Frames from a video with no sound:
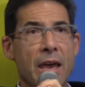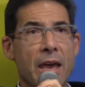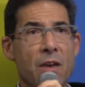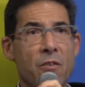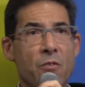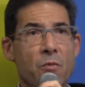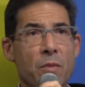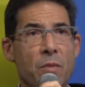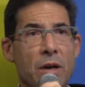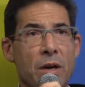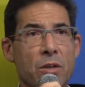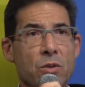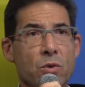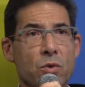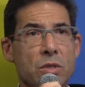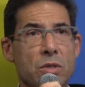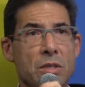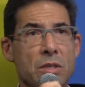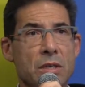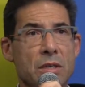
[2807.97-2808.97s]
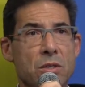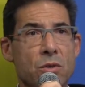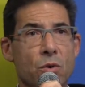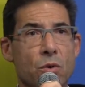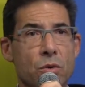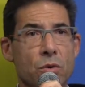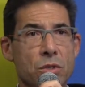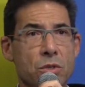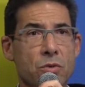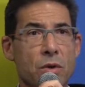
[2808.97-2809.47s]
If my daughter does
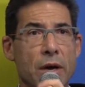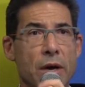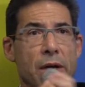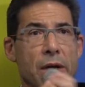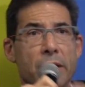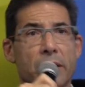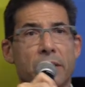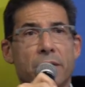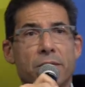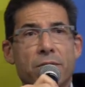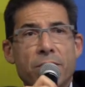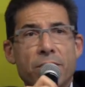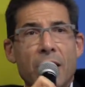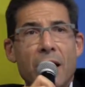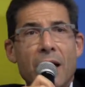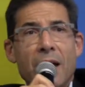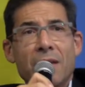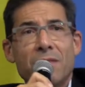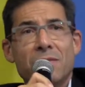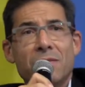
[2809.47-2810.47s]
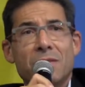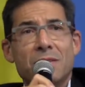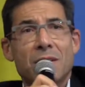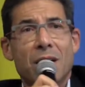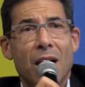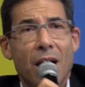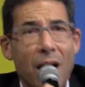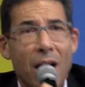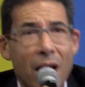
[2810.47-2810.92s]
horse riding 5